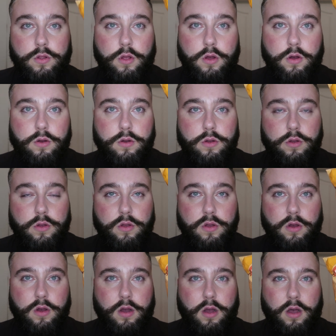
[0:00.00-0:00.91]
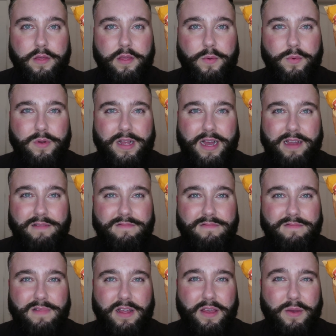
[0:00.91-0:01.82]
Look. I think we're like,
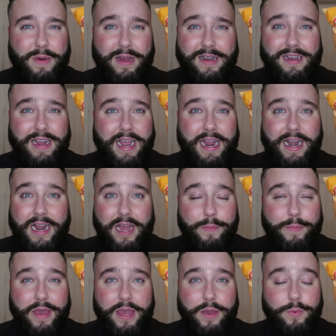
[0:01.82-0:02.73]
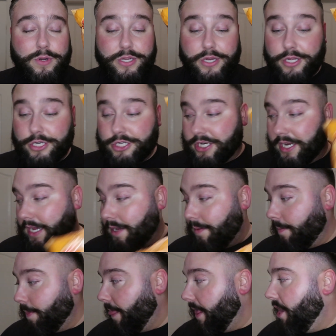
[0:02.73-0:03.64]
I think about ninety-nine p, we're dirt
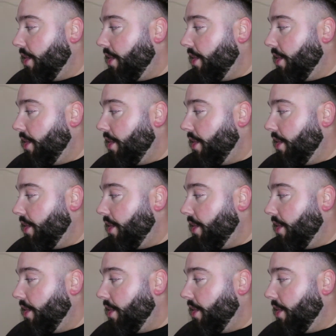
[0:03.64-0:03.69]
cheap.